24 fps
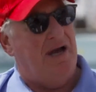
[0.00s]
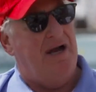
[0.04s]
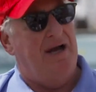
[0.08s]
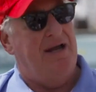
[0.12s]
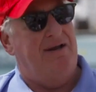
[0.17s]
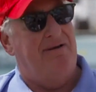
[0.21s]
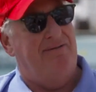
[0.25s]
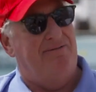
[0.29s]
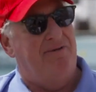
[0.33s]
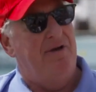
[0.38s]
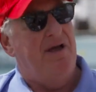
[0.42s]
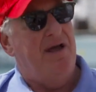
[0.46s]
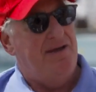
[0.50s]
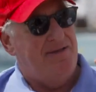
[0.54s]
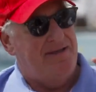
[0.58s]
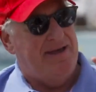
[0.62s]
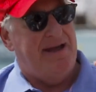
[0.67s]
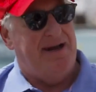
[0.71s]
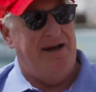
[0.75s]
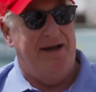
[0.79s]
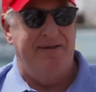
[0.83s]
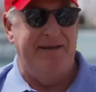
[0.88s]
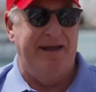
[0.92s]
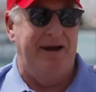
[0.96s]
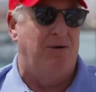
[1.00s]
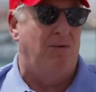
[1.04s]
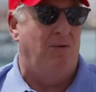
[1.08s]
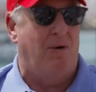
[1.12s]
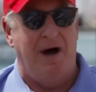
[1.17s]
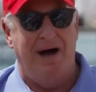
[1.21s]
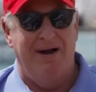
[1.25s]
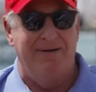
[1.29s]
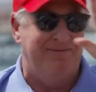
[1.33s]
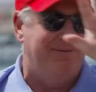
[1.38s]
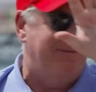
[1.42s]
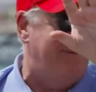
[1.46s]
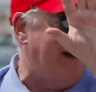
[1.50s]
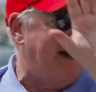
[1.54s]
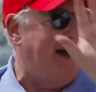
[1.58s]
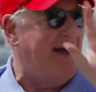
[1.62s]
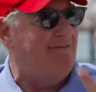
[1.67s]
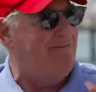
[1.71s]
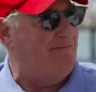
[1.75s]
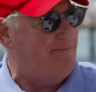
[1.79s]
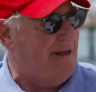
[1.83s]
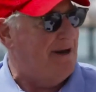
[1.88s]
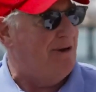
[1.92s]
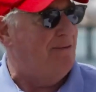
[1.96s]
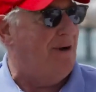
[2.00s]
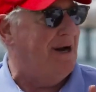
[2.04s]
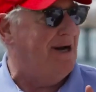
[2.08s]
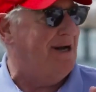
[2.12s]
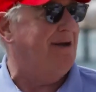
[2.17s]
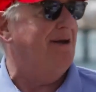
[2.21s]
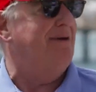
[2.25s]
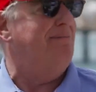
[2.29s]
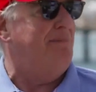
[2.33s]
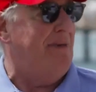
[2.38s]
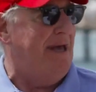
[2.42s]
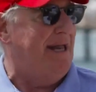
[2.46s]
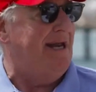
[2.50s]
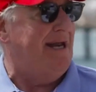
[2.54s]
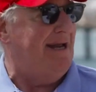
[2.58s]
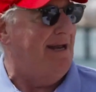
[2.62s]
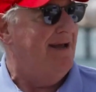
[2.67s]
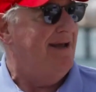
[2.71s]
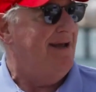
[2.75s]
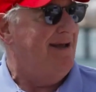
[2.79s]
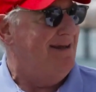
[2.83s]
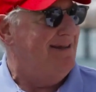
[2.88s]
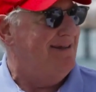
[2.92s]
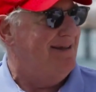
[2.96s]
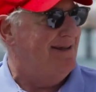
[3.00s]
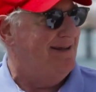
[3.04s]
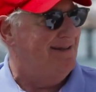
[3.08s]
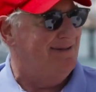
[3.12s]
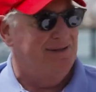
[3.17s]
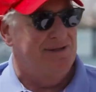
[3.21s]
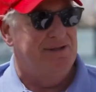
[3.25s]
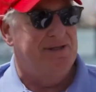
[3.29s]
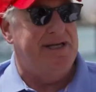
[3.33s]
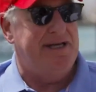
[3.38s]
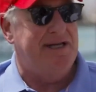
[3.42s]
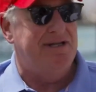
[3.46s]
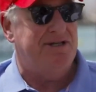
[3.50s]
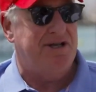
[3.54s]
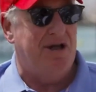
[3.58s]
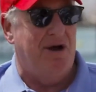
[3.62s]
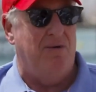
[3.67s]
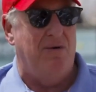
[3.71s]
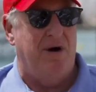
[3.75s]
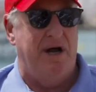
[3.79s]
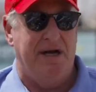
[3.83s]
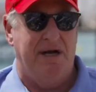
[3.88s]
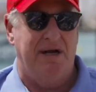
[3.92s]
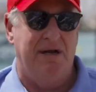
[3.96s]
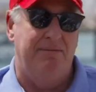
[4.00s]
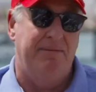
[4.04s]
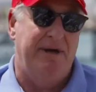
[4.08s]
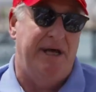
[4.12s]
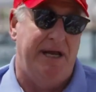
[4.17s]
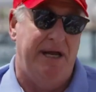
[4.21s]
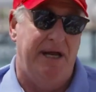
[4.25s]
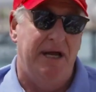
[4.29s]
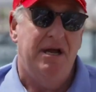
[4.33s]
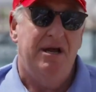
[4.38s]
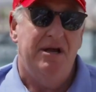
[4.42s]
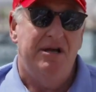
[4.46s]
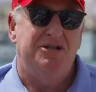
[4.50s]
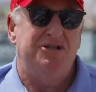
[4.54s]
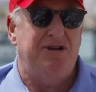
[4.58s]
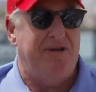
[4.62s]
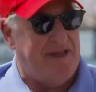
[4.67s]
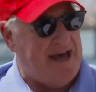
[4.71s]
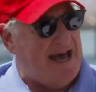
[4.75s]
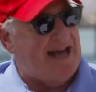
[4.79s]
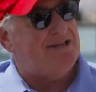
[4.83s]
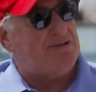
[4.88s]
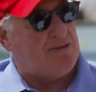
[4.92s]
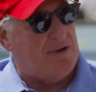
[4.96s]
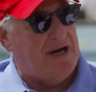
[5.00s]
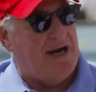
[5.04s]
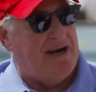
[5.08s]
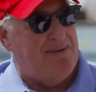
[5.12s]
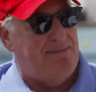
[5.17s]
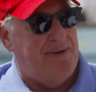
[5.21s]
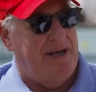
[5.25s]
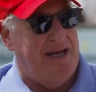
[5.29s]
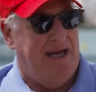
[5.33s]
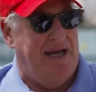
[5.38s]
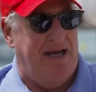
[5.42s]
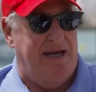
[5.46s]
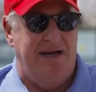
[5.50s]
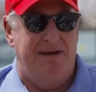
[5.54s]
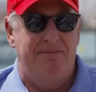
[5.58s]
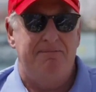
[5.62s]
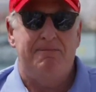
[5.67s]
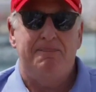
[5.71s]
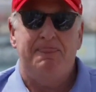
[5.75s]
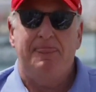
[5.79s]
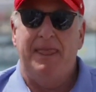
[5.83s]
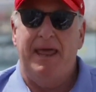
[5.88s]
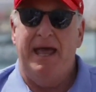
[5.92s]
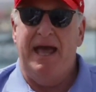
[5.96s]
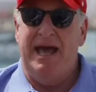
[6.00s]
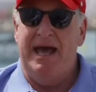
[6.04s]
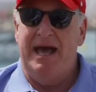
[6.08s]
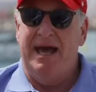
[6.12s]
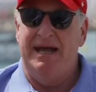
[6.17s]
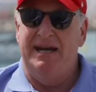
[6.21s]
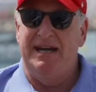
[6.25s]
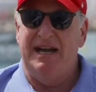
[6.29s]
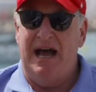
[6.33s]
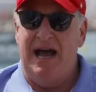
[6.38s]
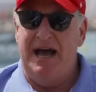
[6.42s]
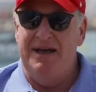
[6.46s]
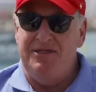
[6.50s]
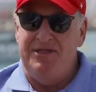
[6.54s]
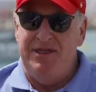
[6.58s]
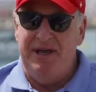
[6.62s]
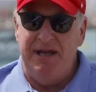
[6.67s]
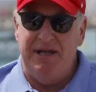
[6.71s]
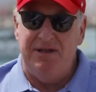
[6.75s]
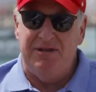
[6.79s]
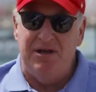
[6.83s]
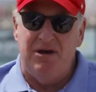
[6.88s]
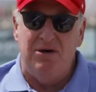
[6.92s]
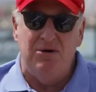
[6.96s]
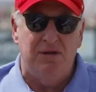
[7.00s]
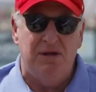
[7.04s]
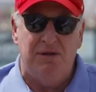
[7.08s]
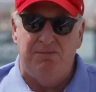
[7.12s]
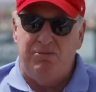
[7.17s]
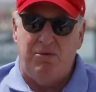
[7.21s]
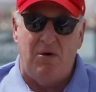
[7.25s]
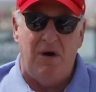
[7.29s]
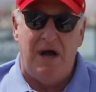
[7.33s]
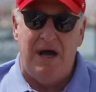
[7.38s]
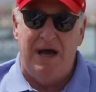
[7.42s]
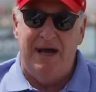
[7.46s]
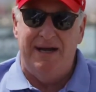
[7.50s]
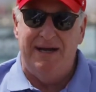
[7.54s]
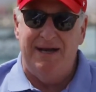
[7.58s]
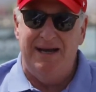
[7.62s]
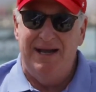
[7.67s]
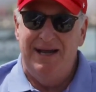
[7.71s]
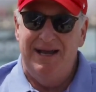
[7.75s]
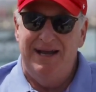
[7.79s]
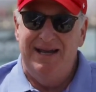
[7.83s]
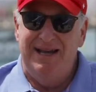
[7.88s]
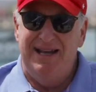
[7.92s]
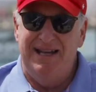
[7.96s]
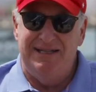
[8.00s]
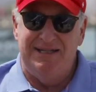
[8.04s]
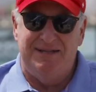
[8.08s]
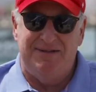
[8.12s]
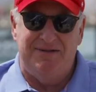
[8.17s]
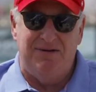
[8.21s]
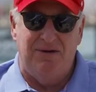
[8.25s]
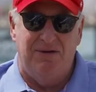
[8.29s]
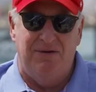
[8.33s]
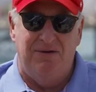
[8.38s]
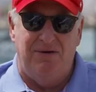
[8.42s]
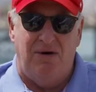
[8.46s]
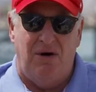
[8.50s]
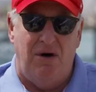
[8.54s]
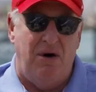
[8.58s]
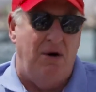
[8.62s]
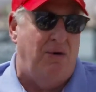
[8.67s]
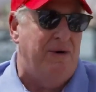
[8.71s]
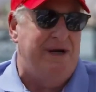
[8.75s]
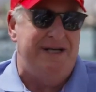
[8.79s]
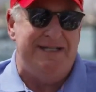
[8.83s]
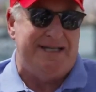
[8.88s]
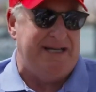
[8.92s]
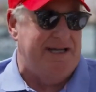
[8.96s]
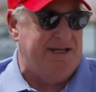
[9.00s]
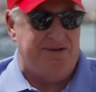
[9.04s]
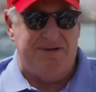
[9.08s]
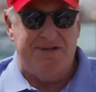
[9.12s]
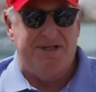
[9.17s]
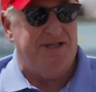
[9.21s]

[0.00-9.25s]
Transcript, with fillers: who's kind of, they, they don't want five, they don't want a committee. The, the leagues don't want a committee. So that's what I mean. And I think, though, LeBron is always